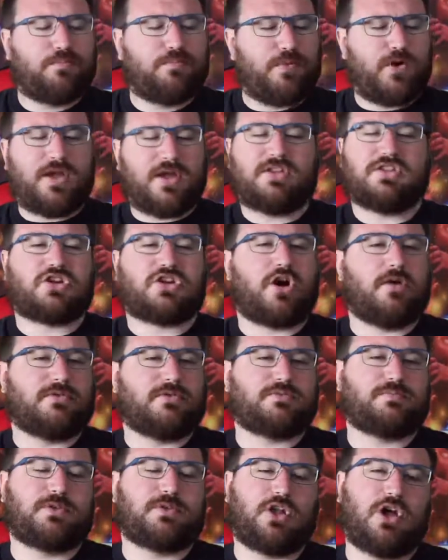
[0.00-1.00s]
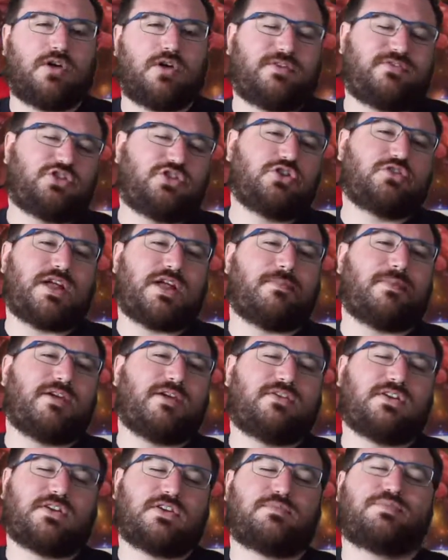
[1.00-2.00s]
Put it in the comments below. If you do like
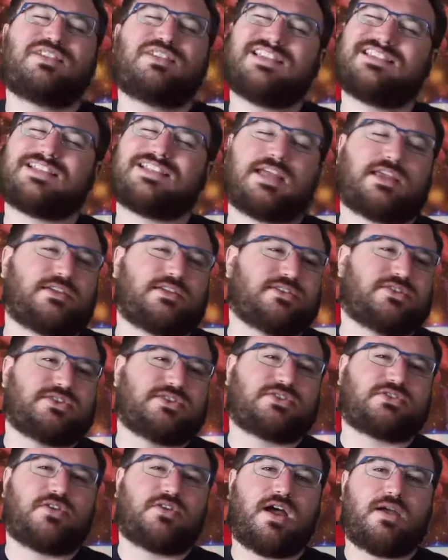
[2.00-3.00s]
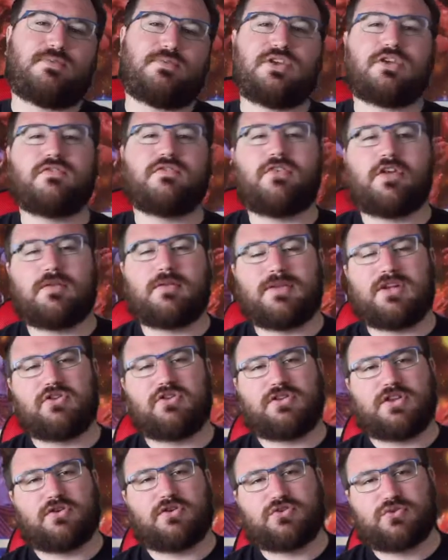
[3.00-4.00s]
my video, please like and subscribe. You can follow me
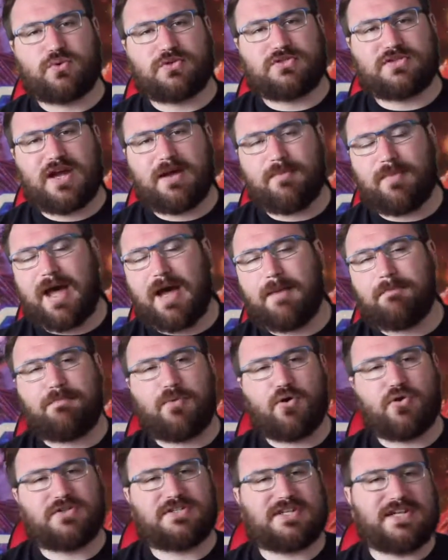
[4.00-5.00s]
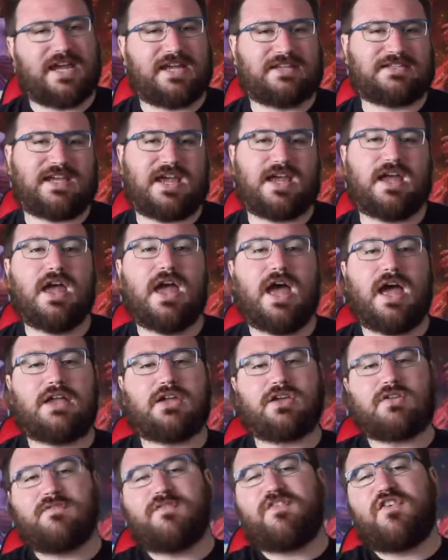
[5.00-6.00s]
on the old Twitter. I'm at Boyze88,
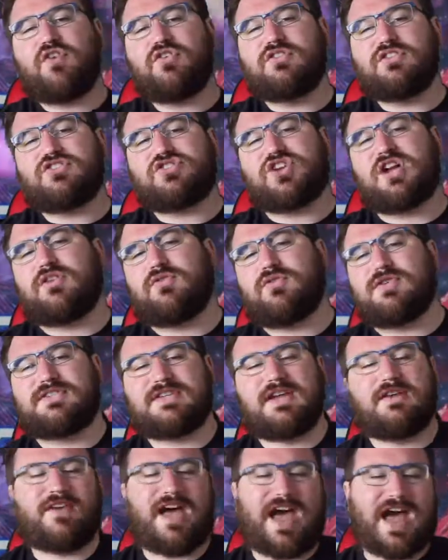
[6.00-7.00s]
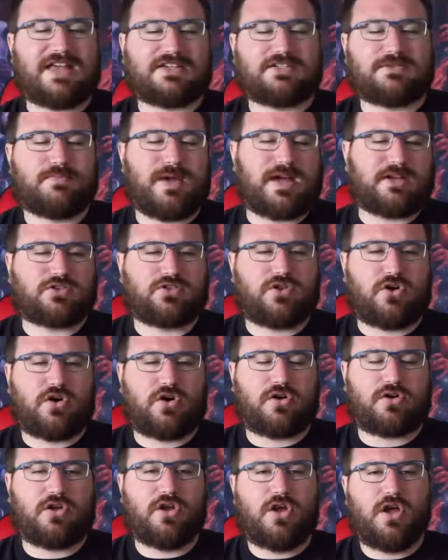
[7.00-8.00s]
and you can follow the channel itself at Smack
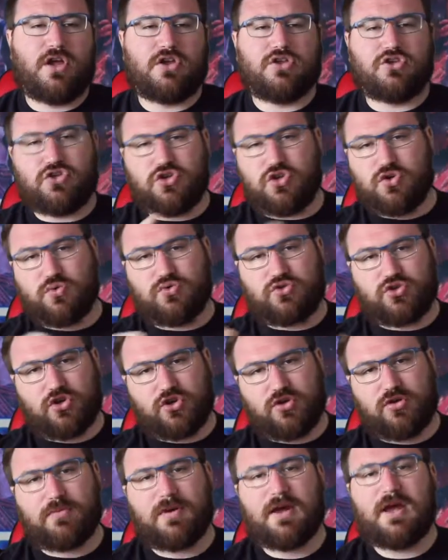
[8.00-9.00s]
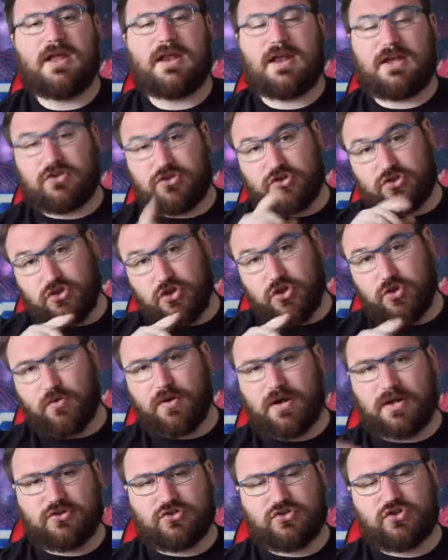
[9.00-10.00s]
Talk YouTube. That's
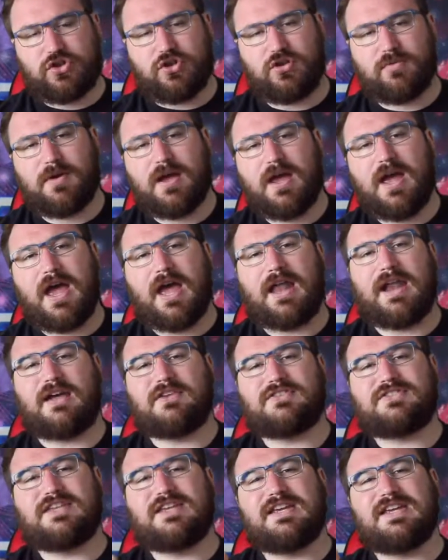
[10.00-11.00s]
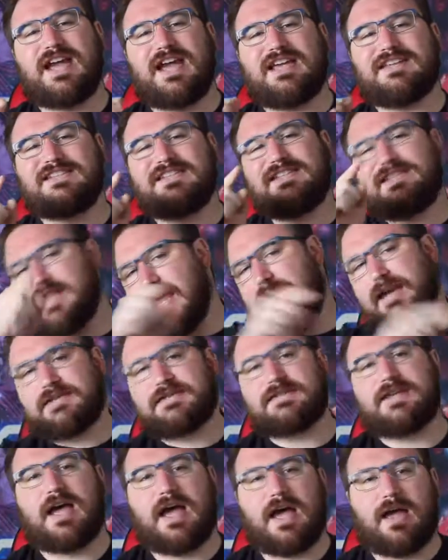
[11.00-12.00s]
you and Tube. And I'll see you guys
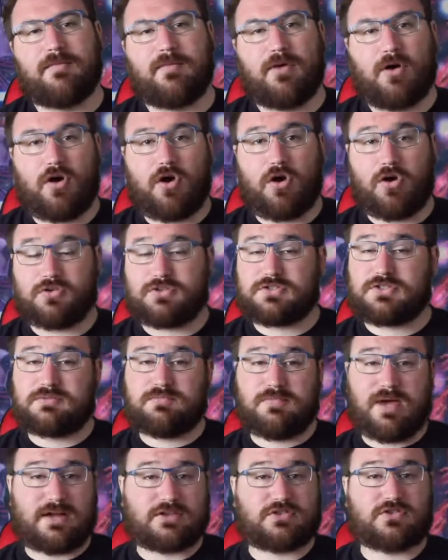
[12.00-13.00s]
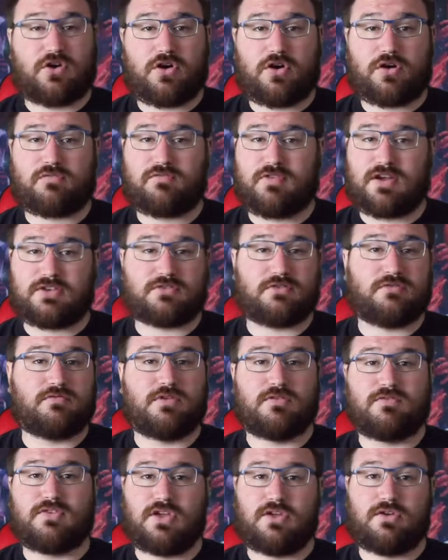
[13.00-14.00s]
next time on Smack Talk Wrestling
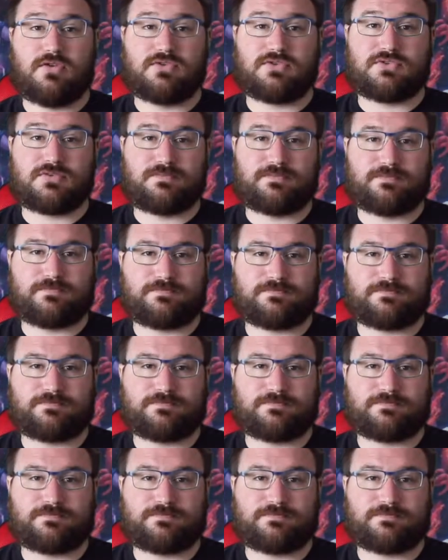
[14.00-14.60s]
Reviews.